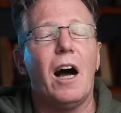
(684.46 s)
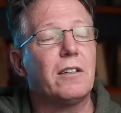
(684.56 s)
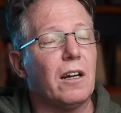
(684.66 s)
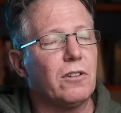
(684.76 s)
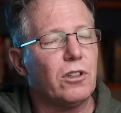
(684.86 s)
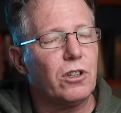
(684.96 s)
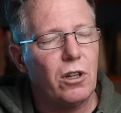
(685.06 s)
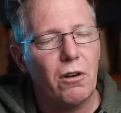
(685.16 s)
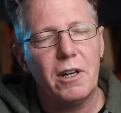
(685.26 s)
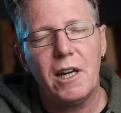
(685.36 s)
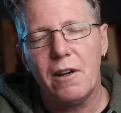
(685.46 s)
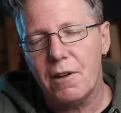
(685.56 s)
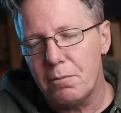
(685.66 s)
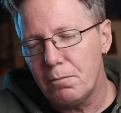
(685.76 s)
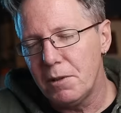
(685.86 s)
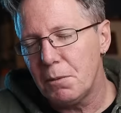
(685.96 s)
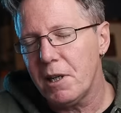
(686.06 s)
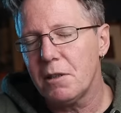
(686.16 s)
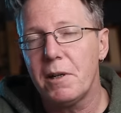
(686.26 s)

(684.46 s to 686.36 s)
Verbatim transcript: I, am sorry if I mispronounced,